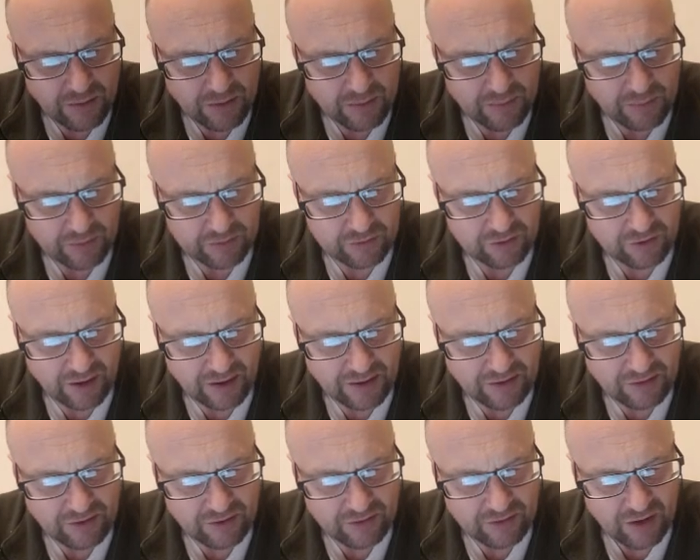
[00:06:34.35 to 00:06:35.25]
What
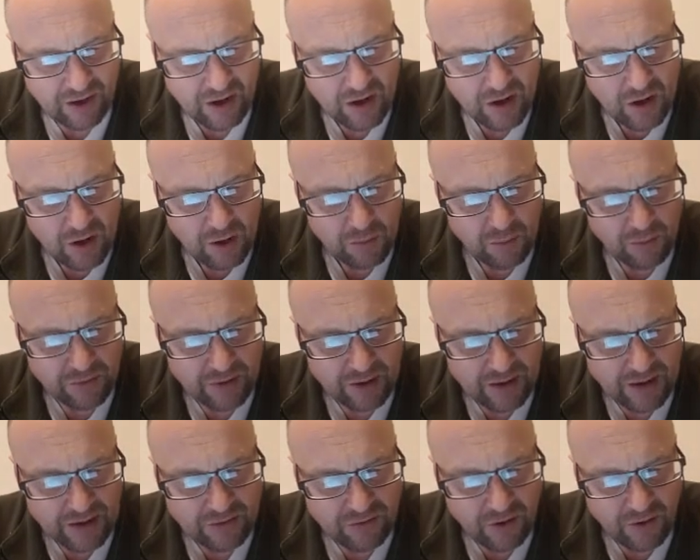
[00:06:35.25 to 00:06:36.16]
changes? Well, the
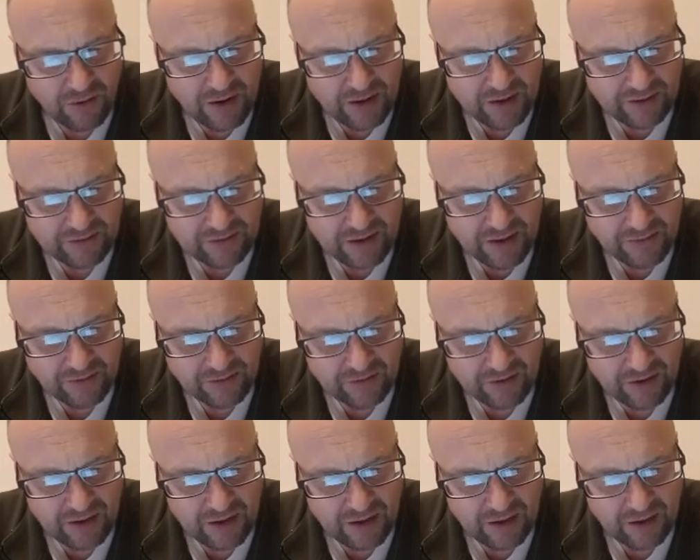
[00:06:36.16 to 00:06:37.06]

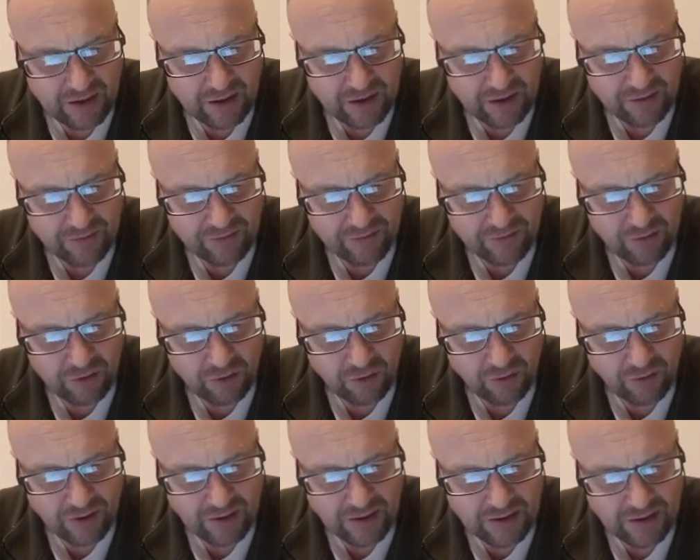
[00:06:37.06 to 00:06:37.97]
electronegativity of
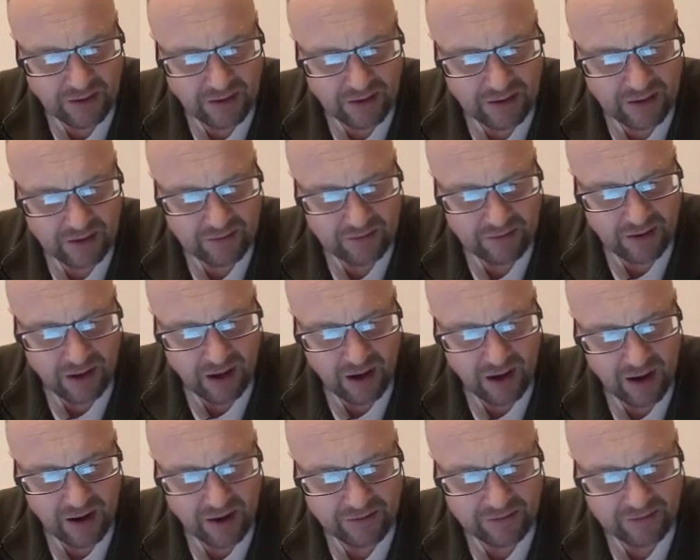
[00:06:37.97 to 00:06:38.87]
fluorine is the
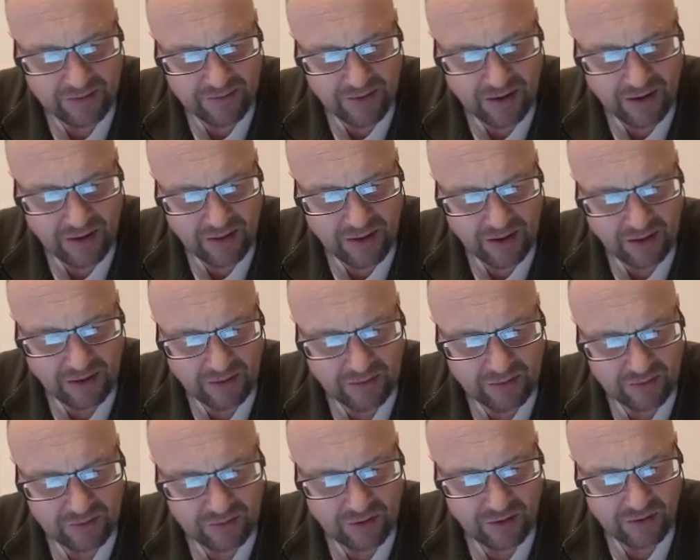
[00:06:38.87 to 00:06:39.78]
highest of anything.
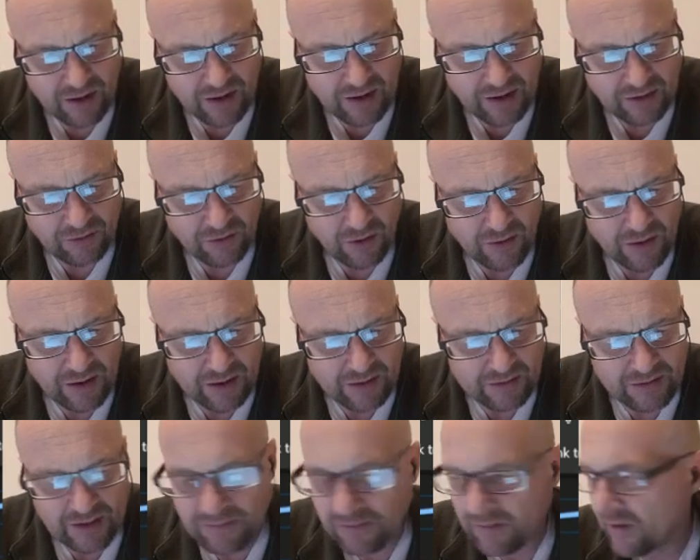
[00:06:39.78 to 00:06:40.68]
So the
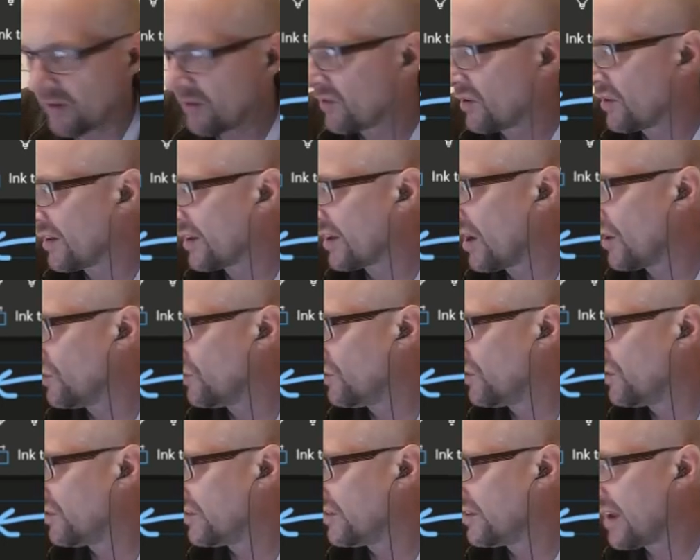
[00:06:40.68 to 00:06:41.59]
electronegativity is going to go
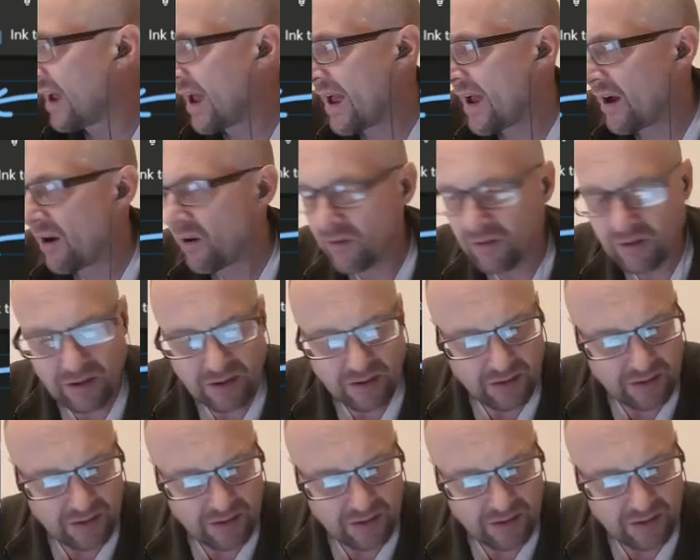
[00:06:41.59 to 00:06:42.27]
down.